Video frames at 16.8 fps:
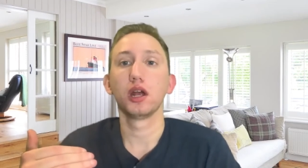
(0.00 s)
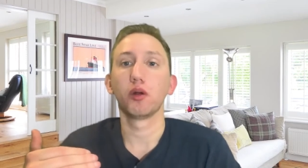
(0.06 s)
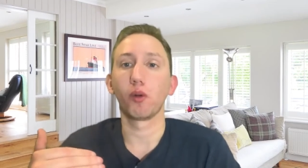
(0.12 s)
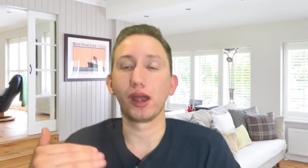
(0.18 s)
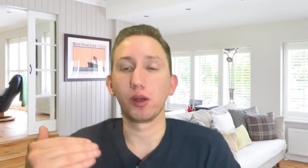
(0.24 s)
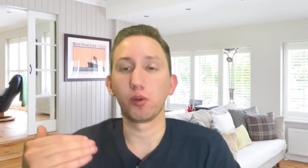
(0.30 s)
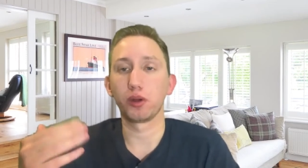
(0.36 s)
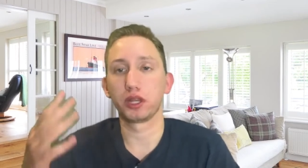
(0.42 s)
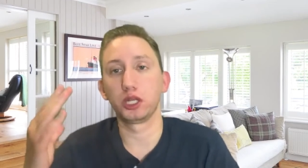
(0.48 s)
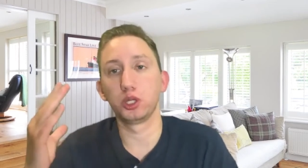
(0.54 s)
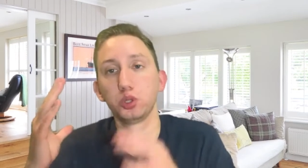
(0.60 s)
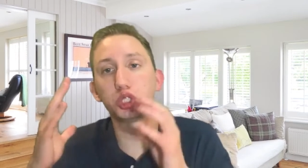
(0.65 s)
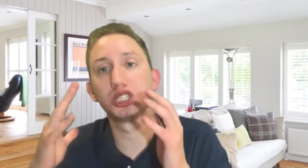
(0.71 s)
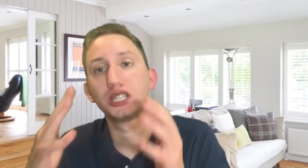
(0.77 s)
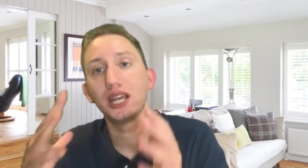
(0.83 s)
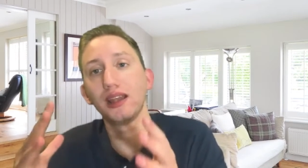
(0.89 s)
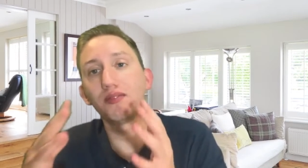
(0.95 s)
right, whether you
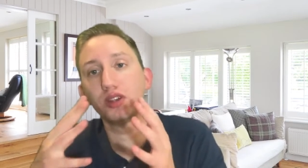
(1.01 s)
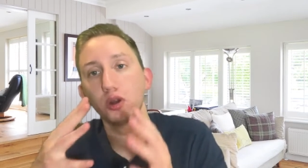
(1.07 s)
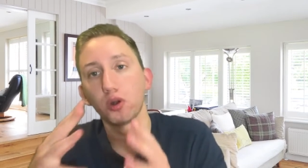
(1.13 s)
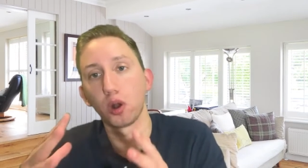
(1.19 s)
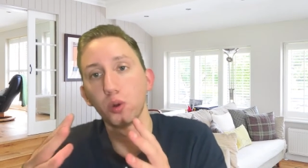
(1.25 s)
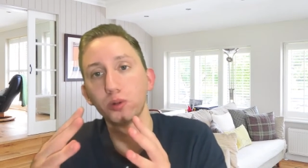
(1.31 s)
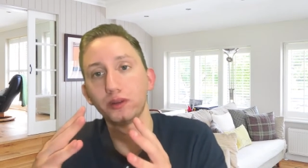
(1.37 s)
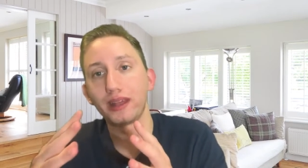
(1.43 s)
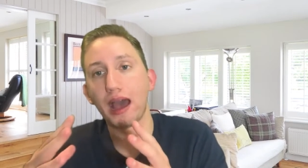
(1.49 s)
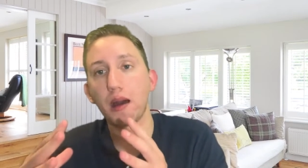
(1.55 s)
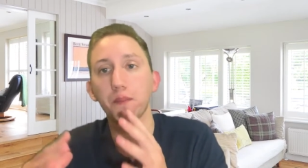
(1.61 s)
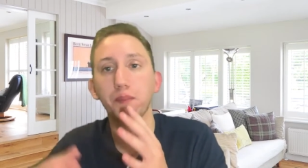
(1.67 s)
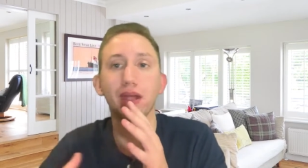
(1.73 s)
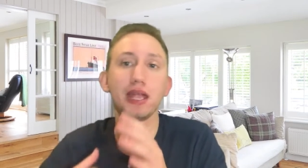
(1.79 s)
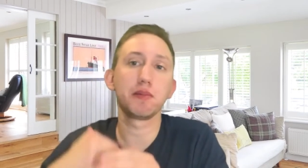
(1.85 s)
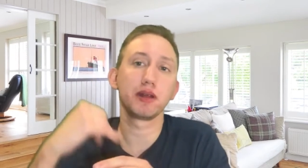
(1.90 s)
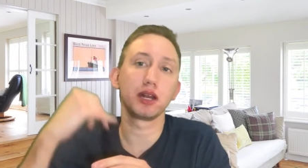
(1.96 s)
save your own down
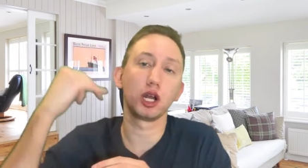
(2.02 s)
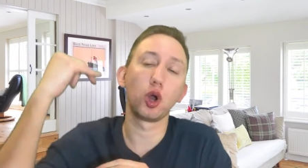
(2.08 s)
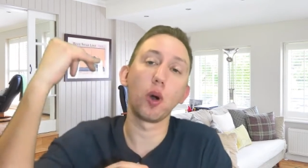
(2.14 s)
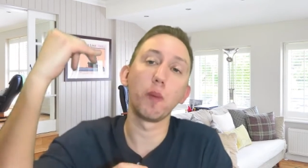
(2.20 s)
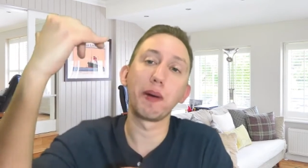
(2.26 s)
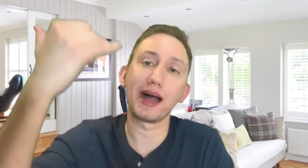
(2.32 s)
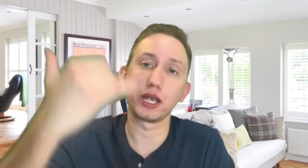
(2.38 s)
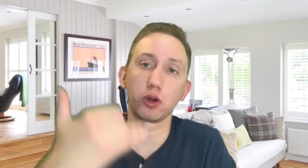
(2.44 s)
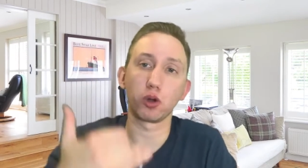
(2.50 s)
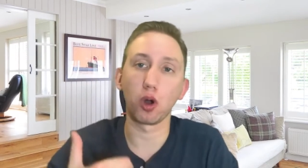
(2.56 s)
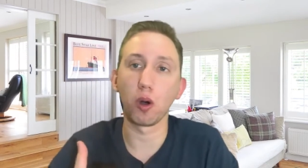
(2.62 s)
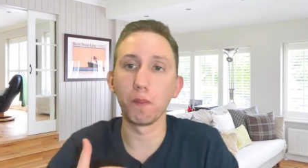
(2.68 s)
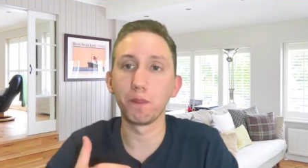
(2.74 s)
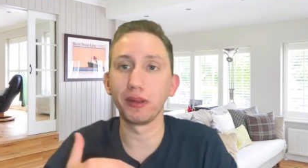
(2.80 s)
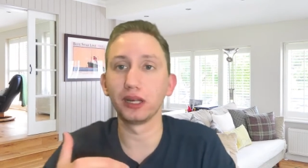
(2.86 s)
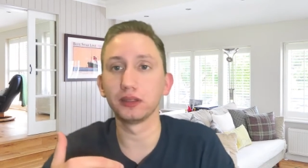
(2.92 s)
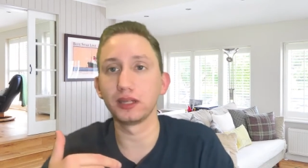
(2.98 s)
payment and go buy your
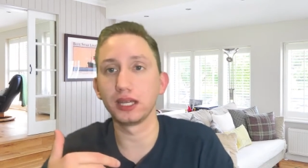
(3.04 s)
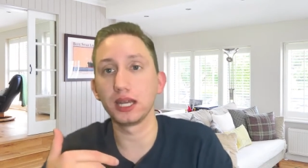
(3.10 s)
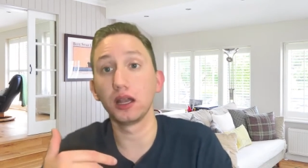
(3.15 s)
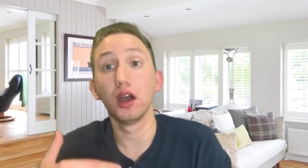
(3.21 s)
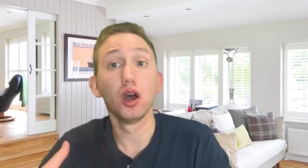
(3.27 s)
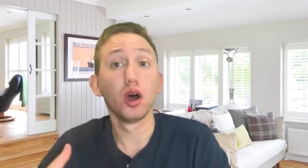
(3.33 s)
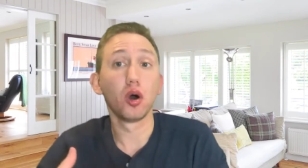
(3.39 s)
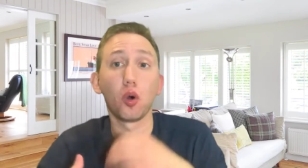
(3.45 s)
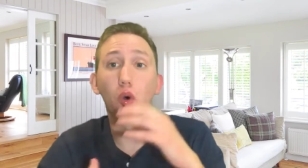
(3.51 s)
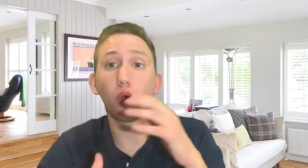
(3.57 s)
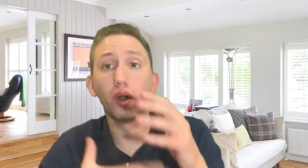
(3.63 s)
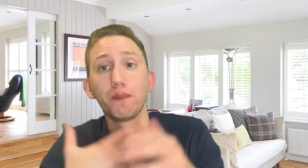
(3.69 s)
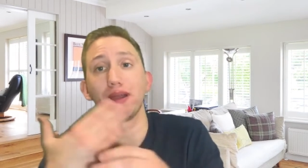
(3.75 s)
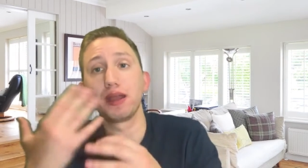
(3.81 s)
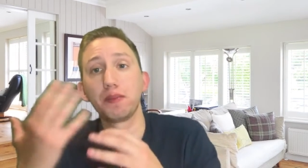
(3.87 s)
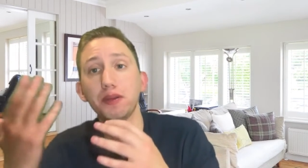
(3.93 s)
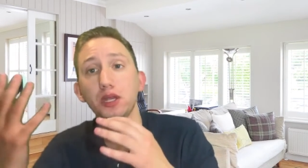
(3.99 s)
own building, or
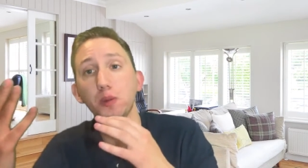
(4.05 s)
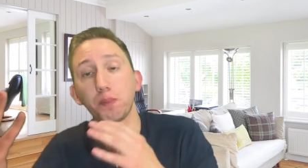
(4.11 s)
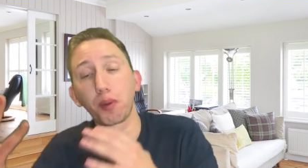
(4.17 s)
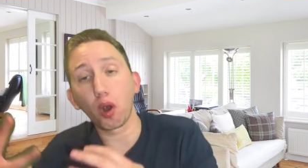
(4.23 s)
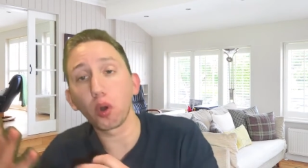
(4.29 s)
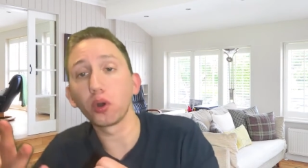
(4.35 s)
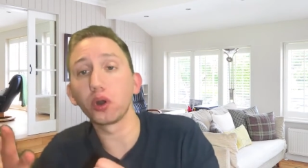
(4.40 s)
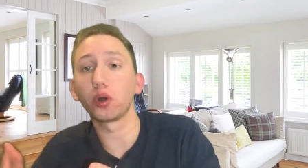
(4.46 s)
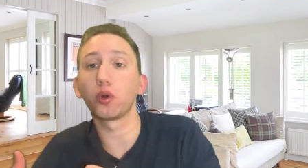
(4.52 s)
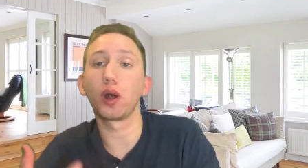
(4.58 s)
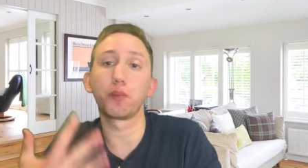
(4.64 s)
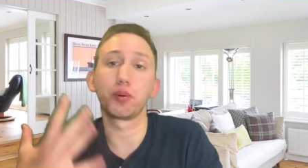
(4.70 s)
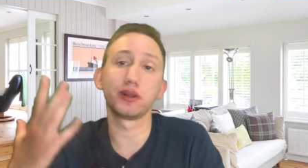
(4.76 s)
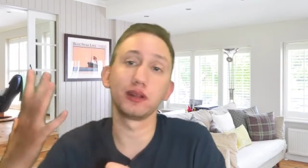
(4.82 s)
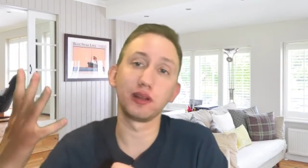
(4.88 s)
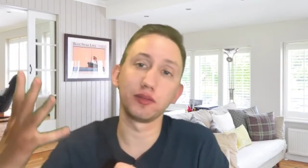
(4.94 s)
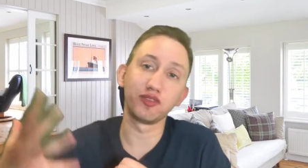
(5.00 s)
maybe you partner up
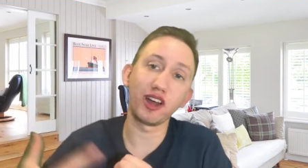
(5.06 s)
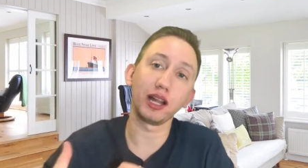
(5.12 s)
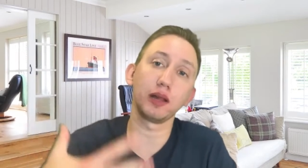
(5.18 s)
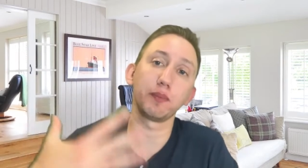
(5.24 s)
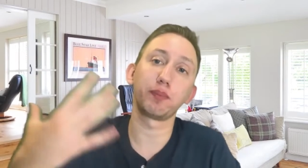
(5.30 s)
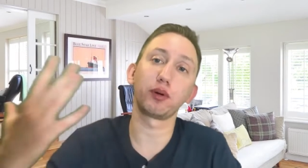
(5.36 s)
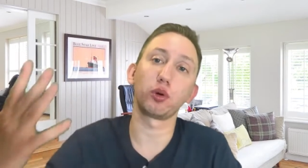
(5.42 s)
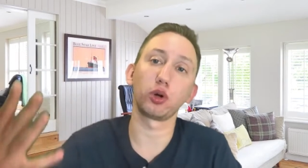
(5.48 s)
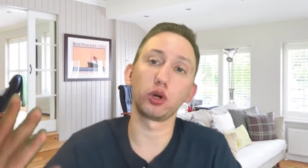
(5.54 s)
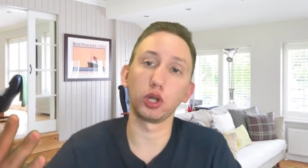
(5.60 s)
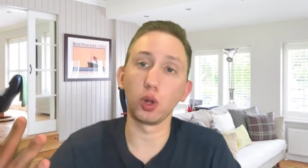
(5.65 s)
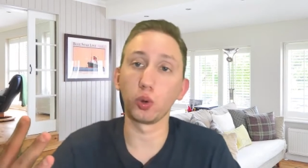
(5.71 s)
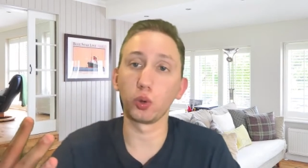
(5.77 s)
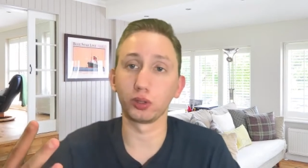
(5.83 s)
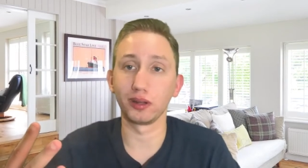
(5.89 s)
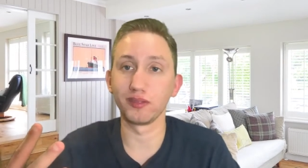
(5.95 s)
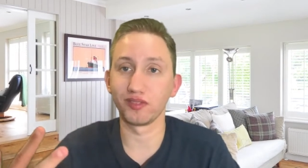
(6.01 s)
with a developer or a
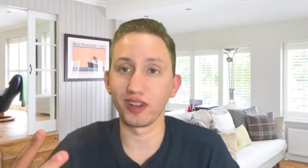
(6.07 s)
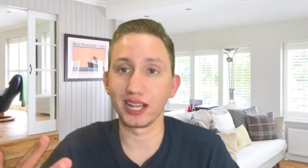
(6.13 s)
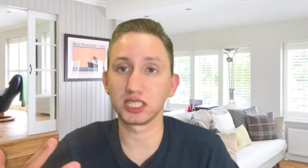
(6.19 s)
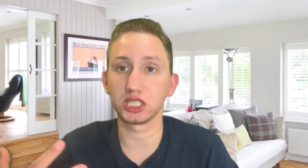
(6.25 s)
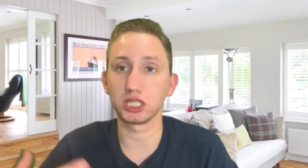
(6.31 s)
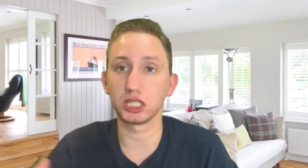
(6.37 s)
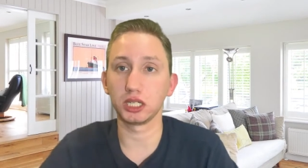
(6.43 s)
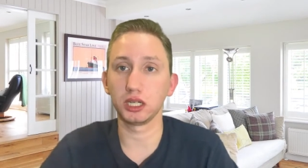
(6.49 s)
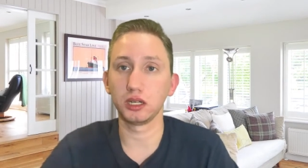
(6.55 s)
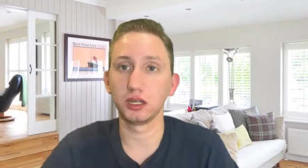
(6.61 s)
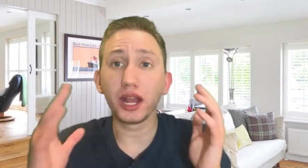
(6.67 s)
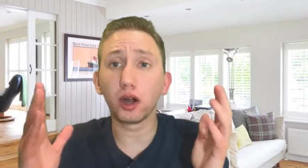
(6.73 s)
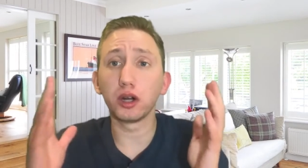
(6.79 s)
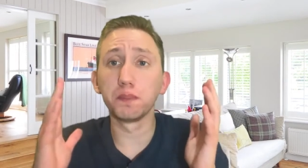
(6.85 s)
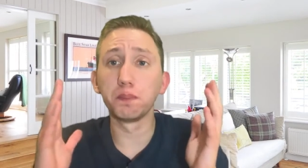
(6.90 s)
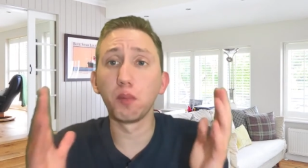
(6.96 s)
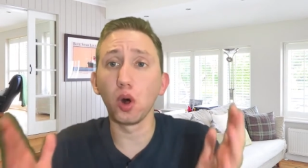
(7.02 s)
local investor,
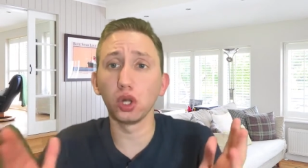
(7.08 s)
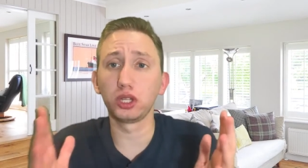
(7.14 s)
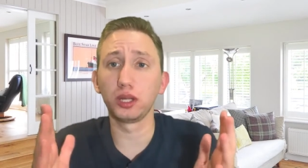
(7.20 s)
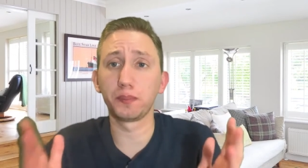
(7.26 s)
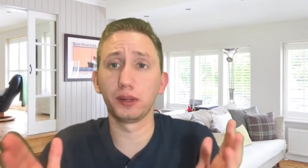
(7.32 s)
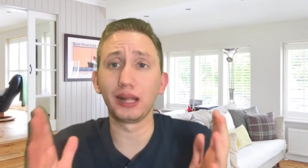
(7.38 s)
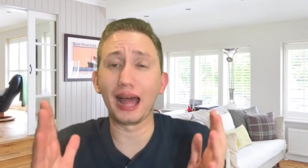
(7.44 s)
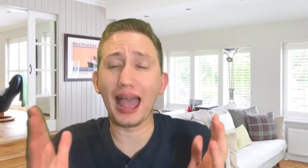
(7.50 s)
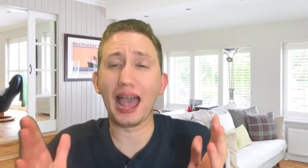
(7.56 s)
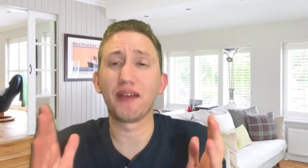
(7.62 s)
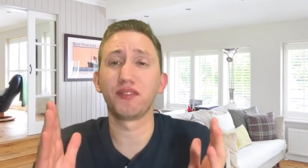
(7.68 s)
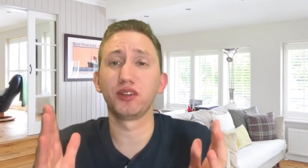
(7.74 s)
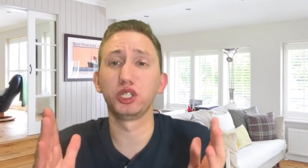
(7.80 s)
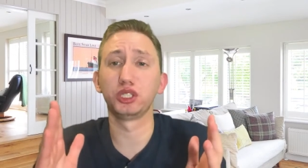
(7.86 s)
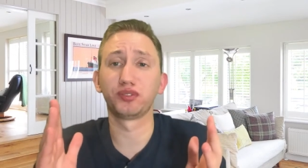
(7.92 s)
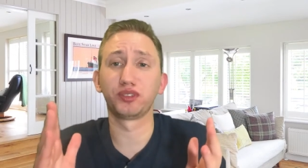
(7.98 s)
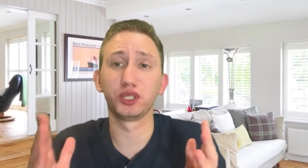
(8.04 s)
there are multiple
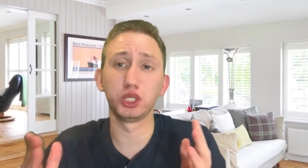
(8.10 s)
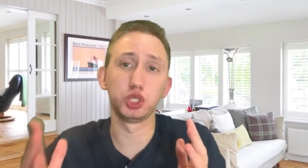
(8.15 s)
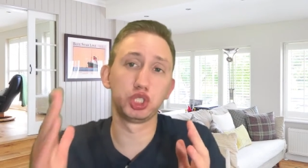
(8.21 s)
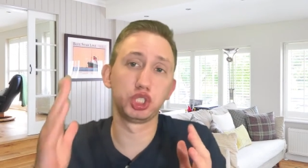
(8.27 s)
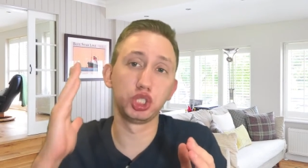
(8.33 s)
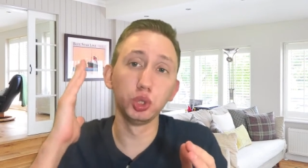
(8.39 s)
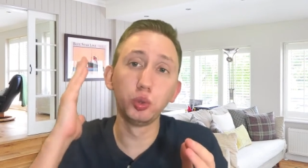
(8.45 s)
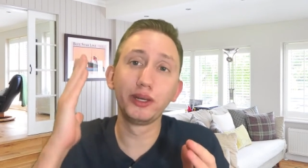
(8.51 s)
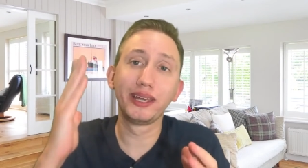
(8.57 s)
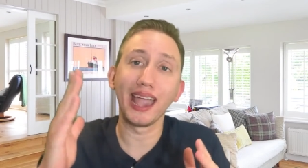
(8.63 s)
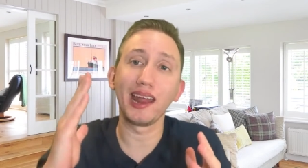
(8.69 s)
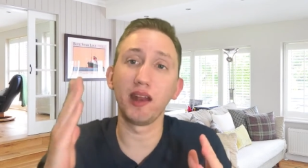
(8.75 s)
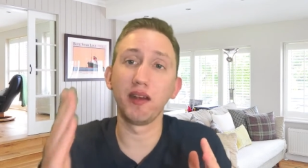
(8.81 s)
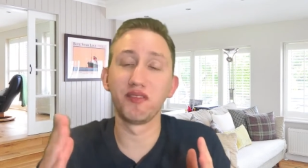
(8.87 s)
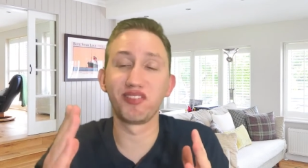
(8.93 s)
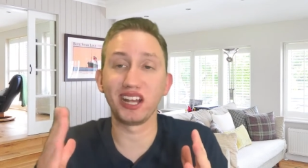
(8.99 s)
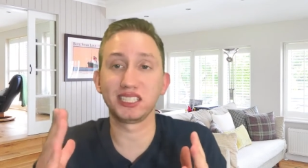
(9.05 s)
avenues for you to get
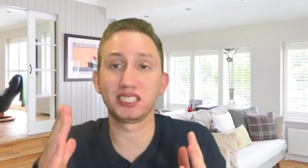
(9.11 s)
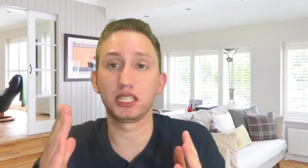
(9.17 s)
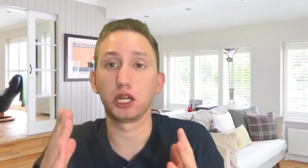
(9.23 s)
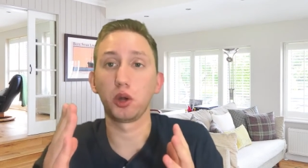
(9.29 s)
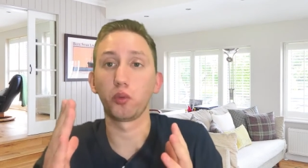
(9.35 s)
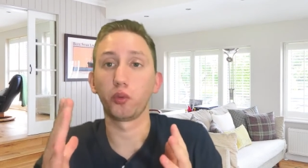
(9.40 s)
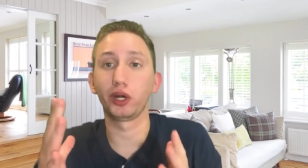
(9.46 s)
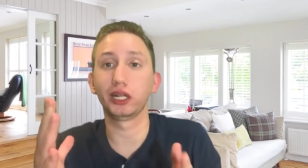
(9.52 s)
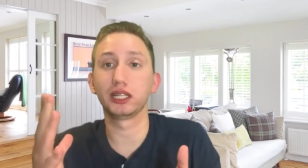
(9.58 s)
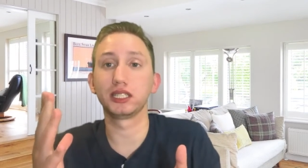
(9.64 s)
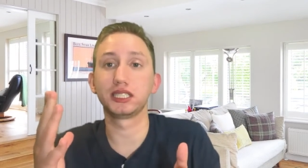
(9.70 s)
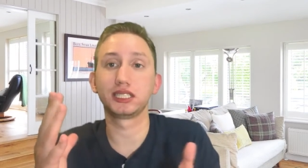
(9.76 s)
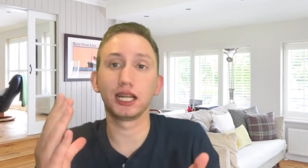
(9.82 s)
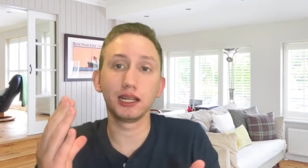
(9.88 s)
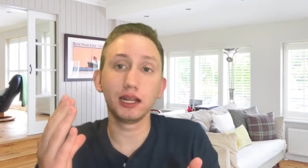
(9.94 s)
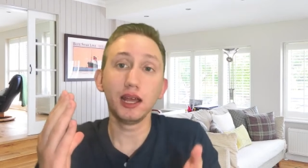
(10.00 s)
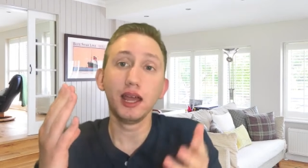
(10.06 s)
invested in real
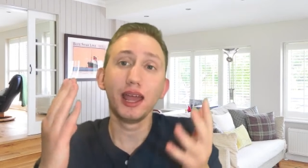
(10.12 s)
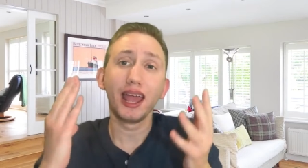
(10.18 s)
estate